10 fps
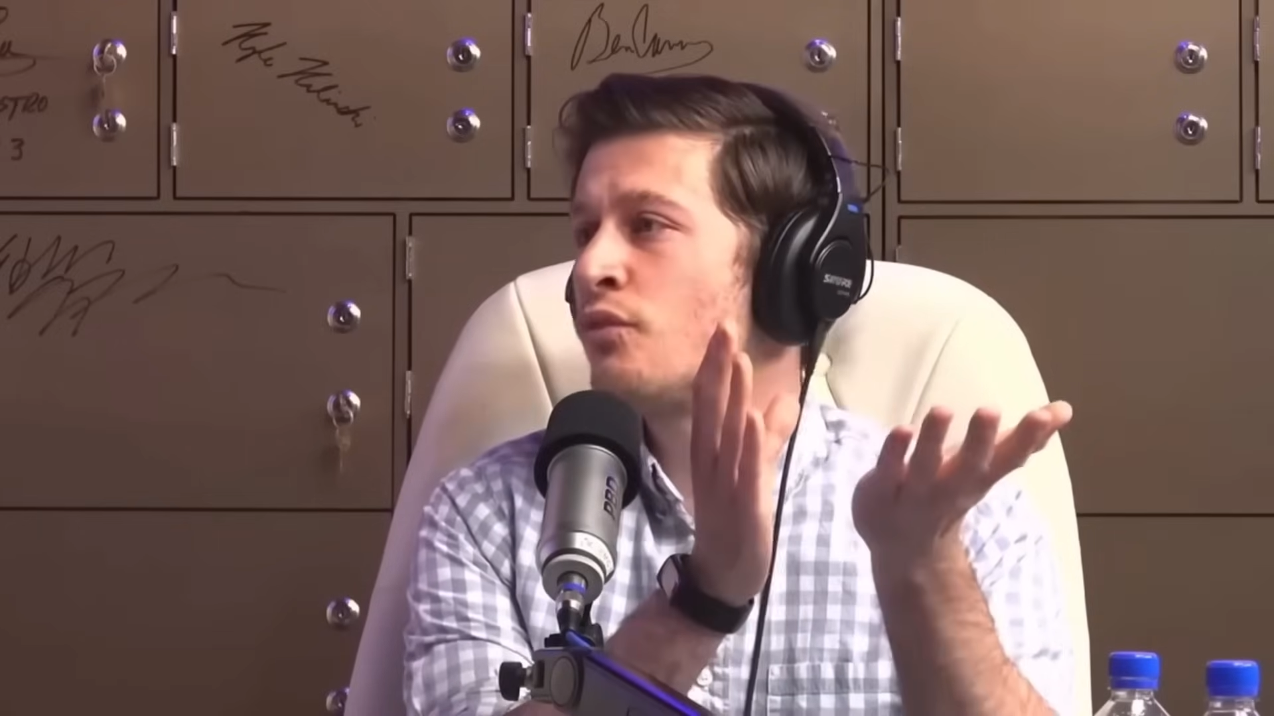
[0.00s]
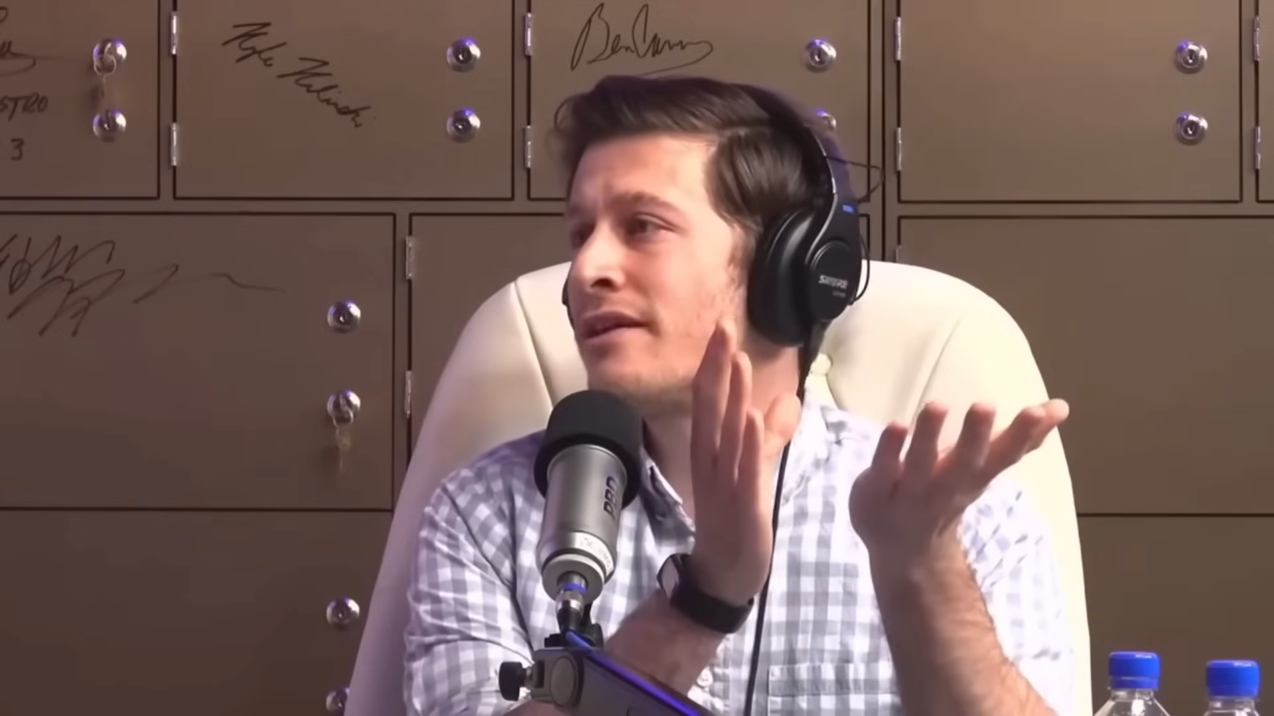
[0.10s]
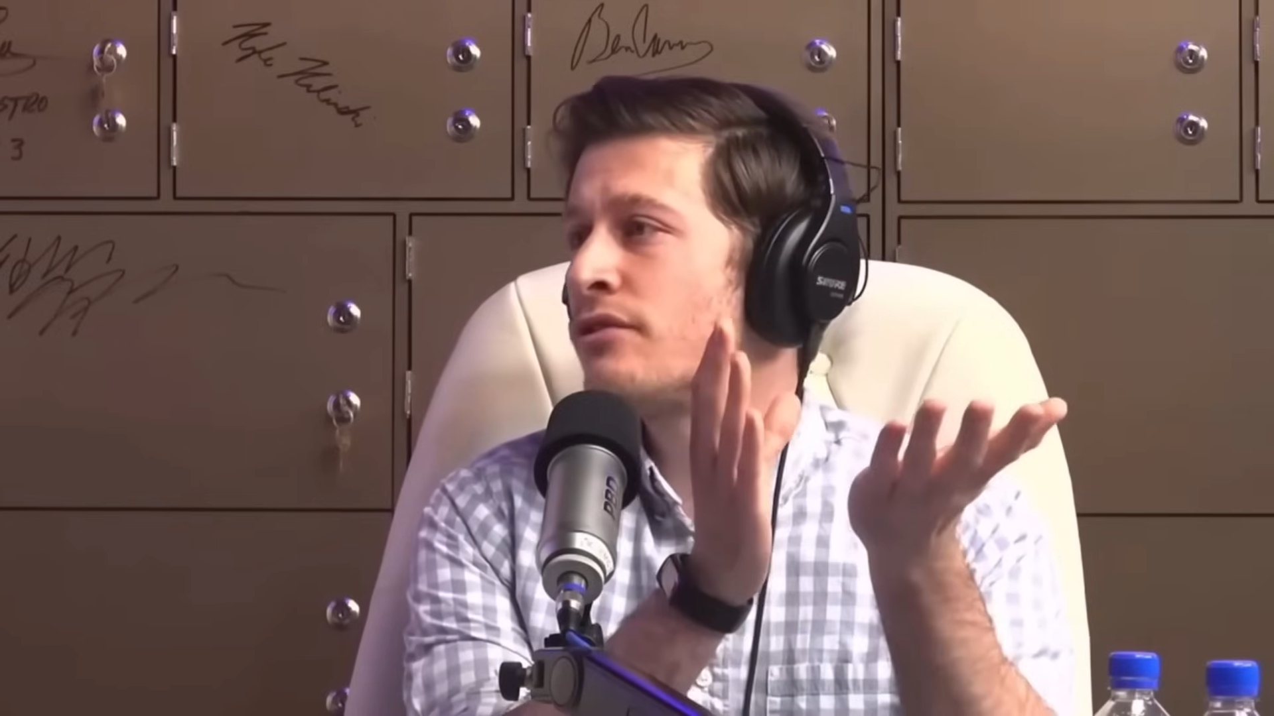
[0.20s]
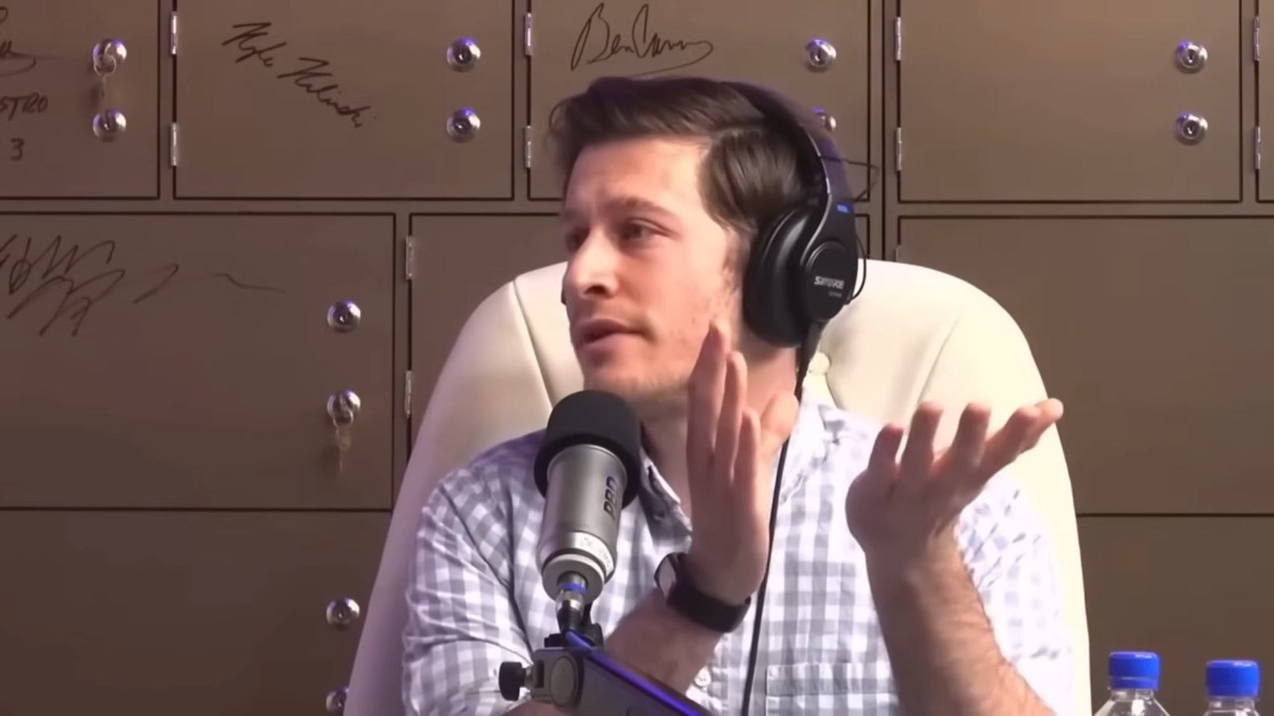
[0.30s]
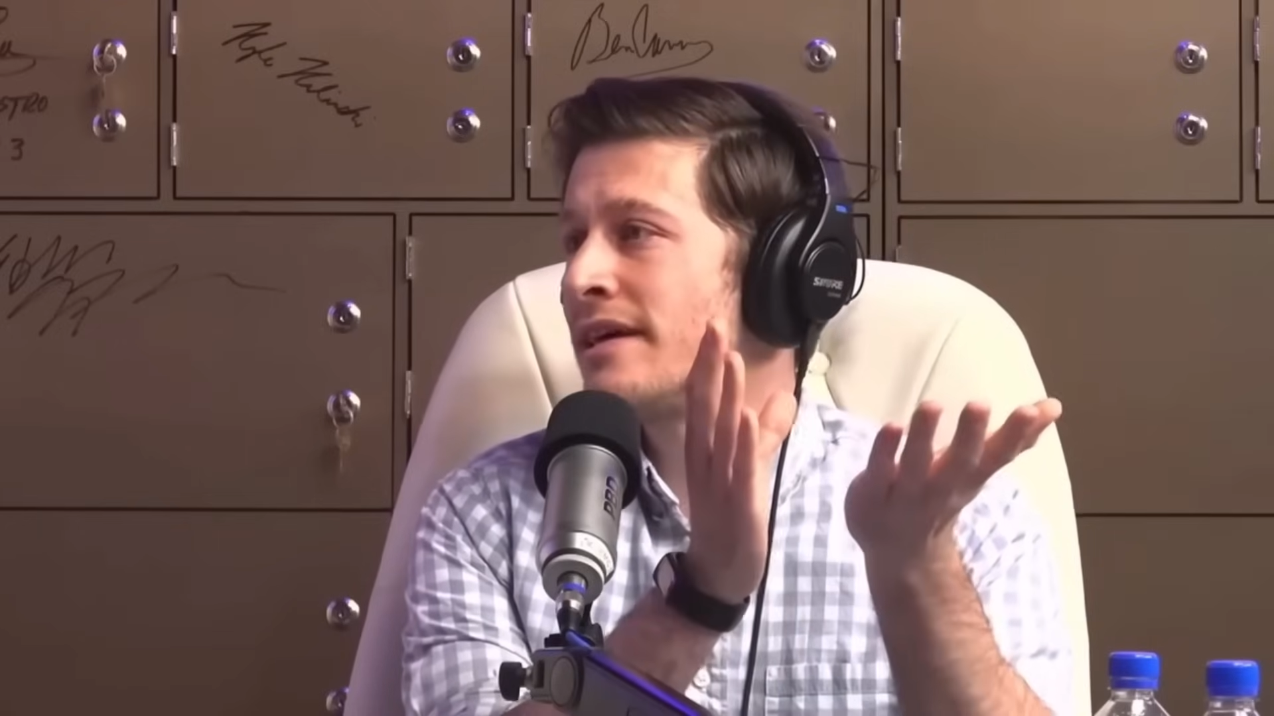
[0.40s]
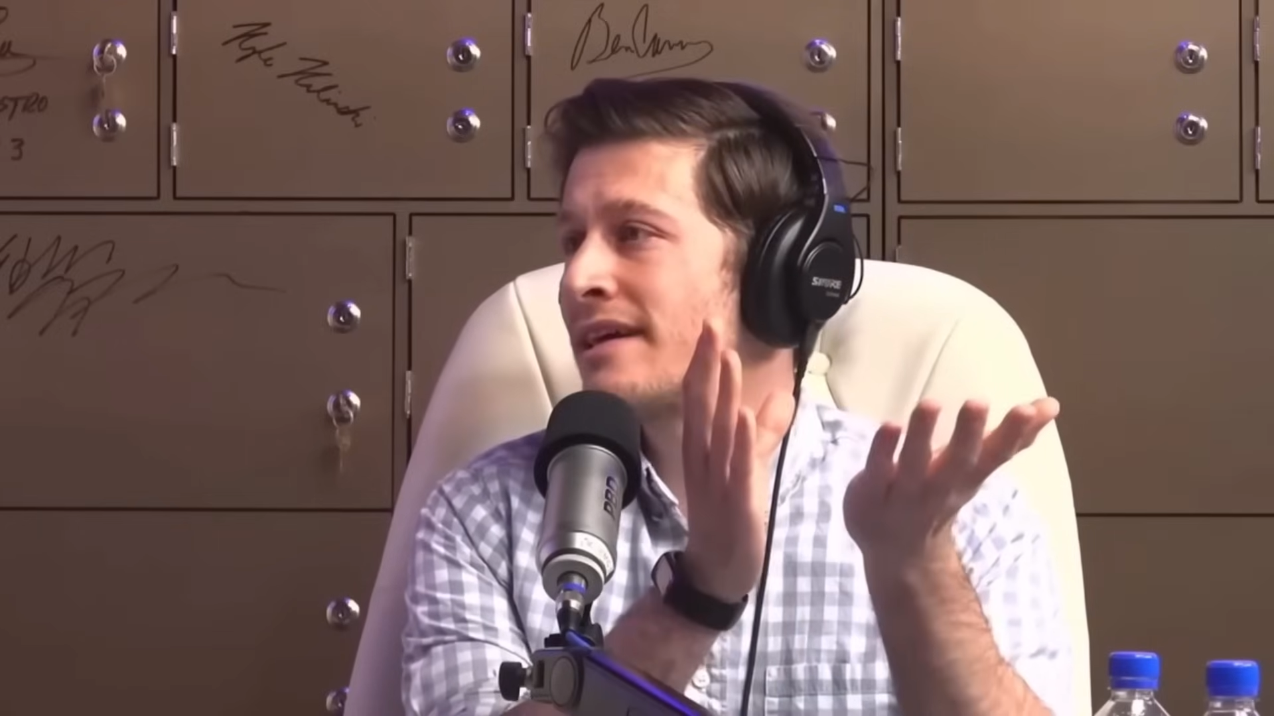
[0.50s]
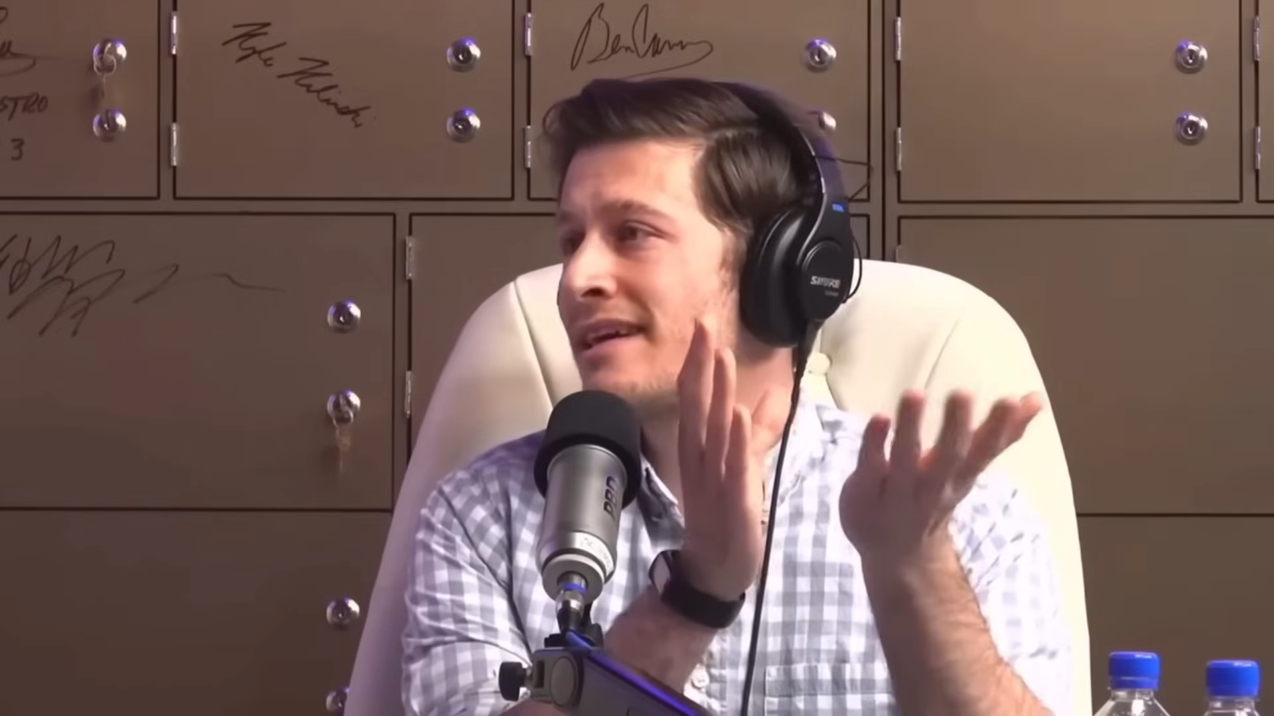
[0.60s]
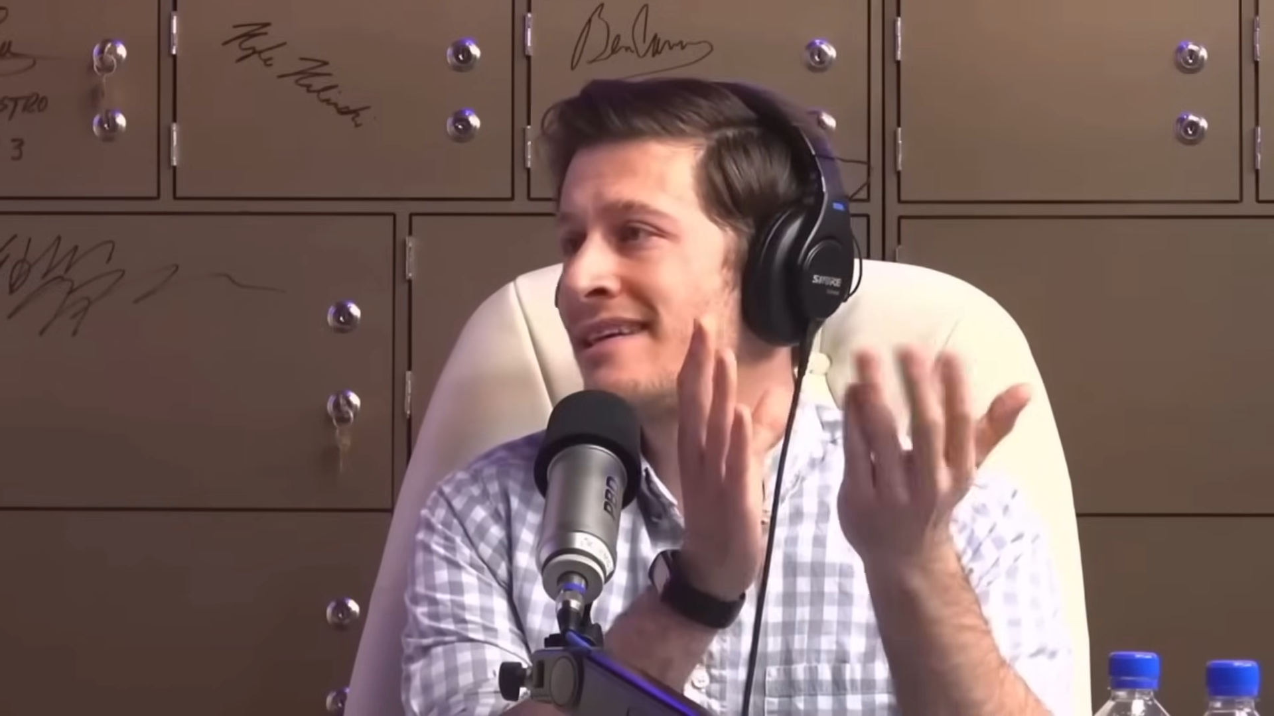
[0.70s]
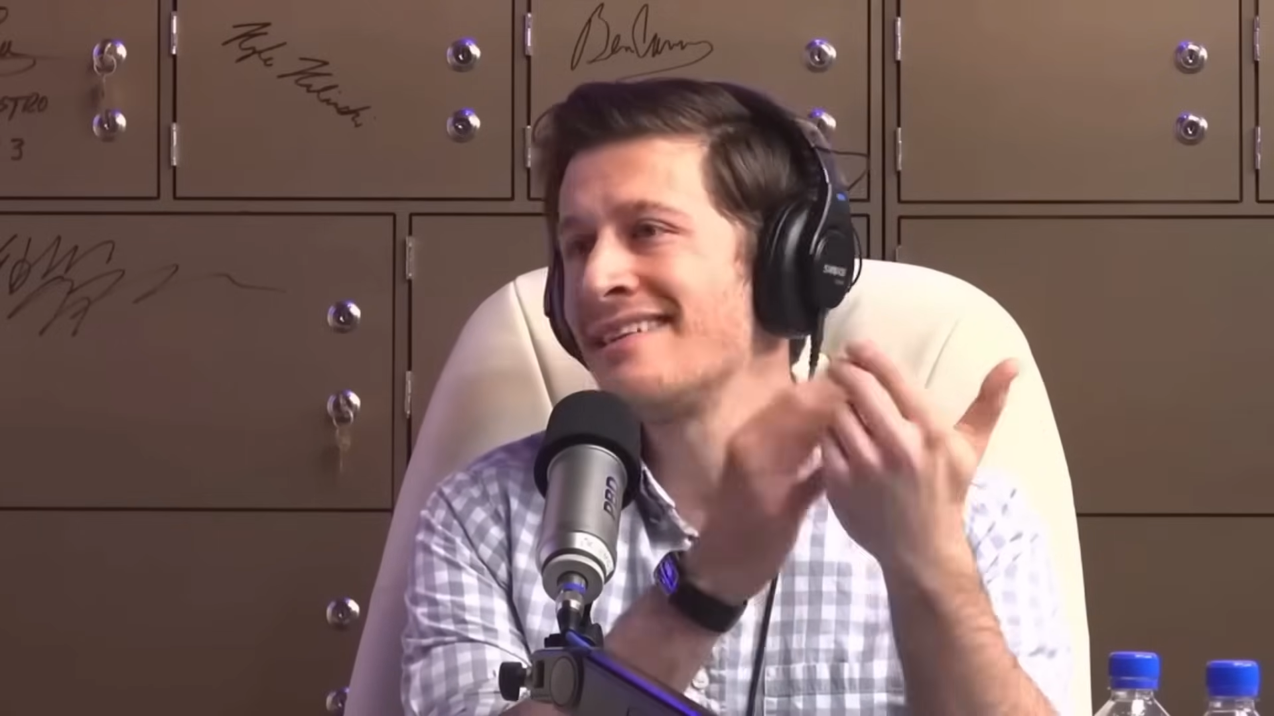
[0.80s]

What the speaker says: rhetoric,